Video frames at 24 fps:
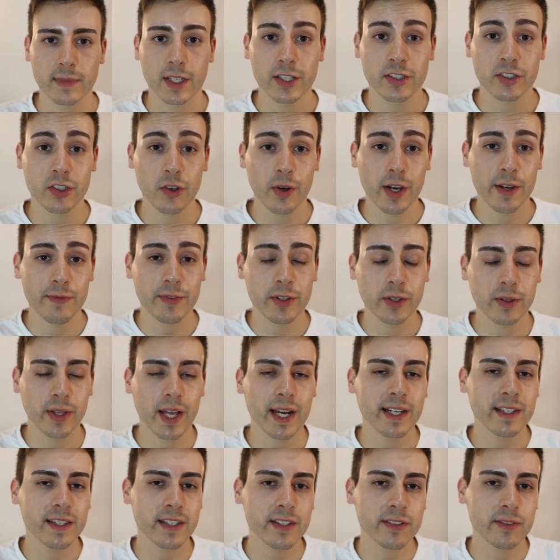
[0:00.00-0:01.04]
So if you
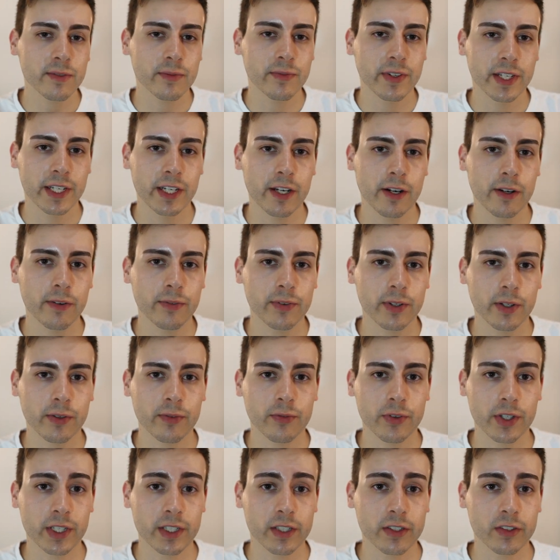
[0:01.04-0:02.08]
like this video, feel
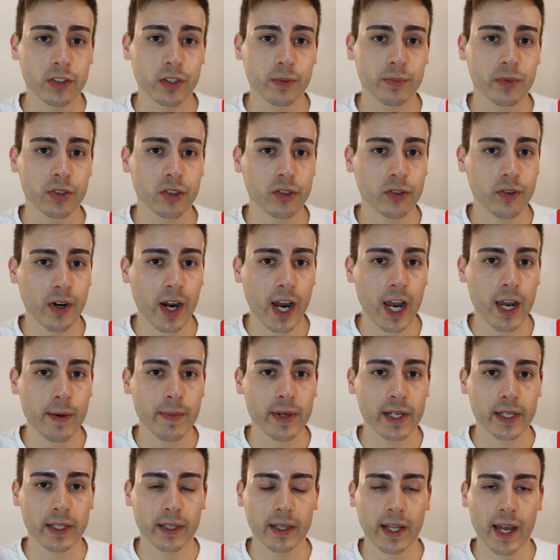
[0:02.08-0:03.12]
free to subscribe and